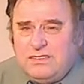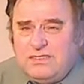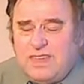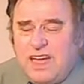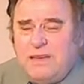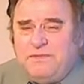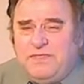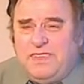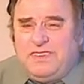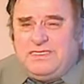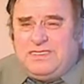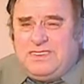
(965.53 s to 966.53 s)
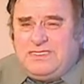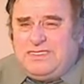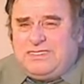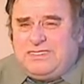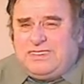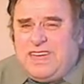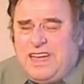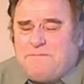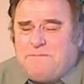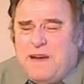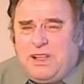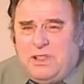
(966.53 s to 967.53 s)
It's just a
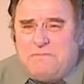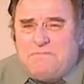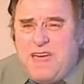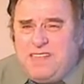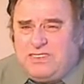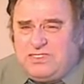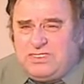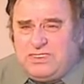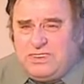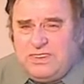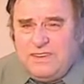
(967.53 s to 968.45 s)
diabolical mess.